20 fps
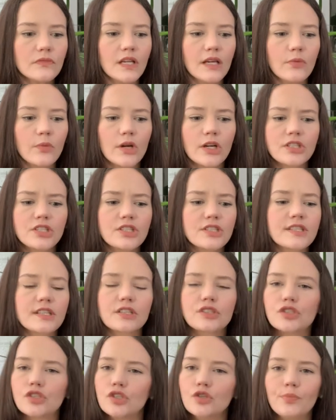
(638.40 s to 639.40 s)
where it's just like
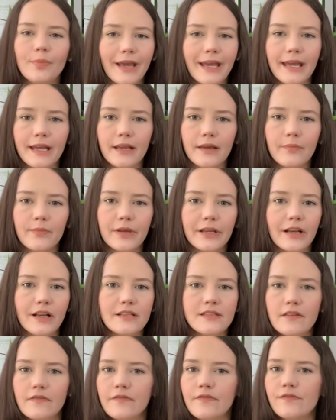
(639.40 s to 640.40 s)
too big
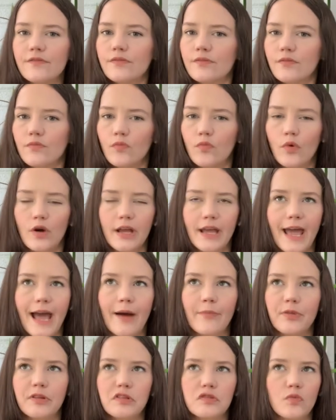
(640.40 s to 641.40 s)
because of what
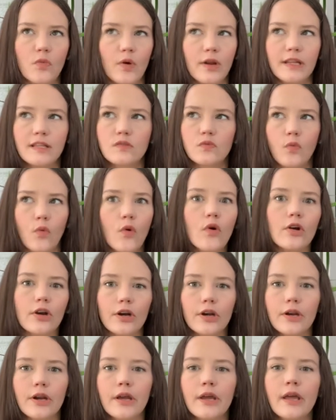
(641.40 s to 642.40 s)
happens when it's
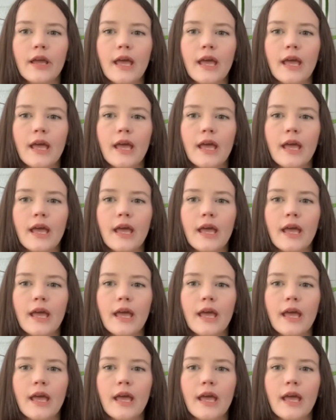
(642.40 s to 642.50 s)
worn.